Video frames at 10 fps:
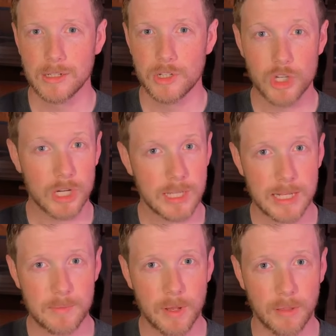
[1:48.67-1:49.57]
just
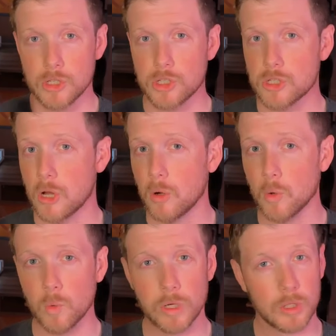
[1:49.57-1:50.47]
last month. So
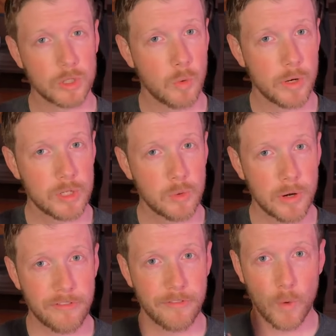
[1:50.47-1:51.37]
will
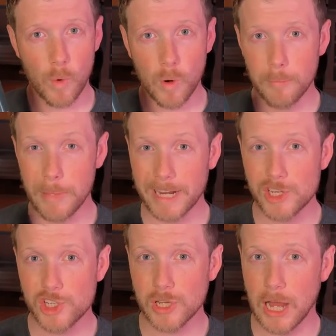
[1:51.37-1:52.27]
2024
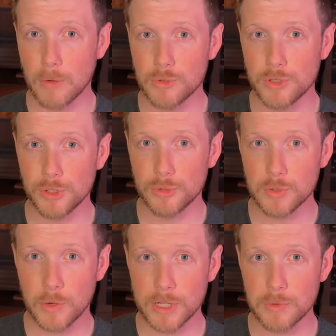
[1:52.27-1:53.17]
manage to outdo
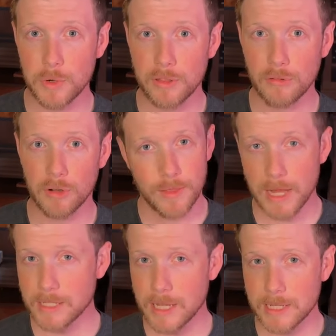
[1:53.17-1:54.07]
2023?
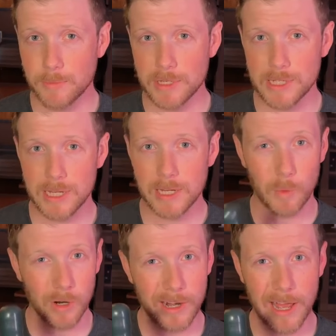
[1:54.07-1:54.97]
That's yet to be seen.
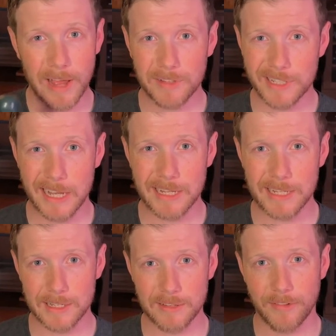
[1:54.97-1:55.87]
We're going to have to taste
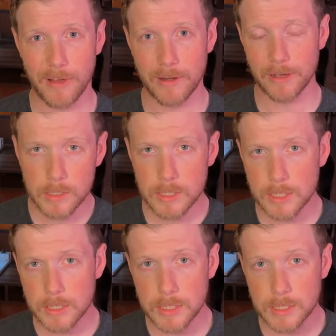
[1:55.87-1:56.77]
it to find out.
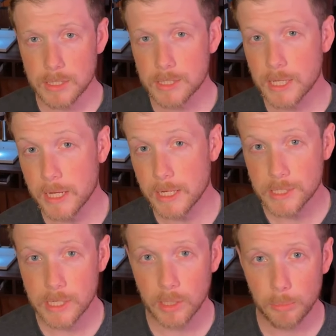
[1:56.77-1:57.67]
Since this is a
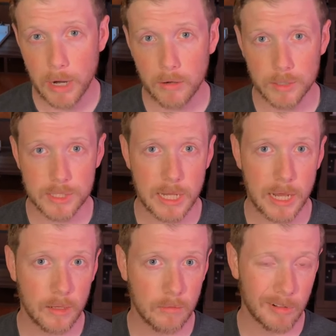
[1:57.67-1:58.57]
single barrel
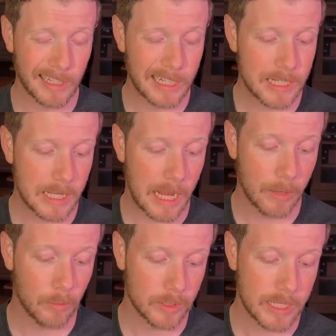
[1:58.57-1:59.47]
style release, I
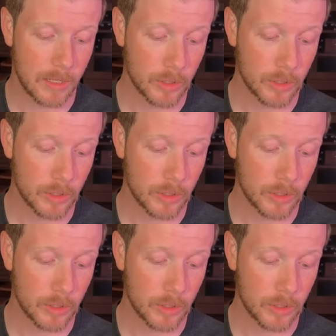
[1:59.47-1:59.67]
will tell